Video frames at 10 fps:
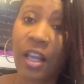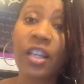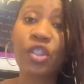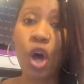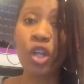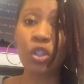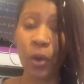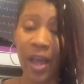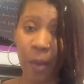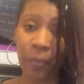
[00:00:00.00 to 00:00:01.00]
Now, this
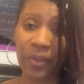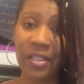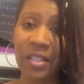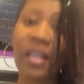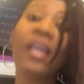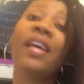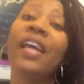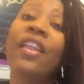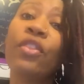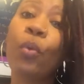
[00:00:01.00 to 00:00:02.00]
also happens
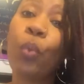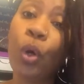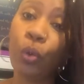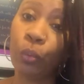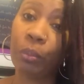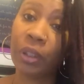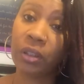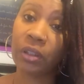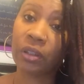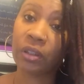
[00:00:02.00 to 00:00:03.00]
in the
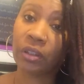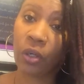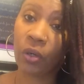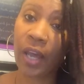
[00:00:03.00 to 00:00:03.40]
womb.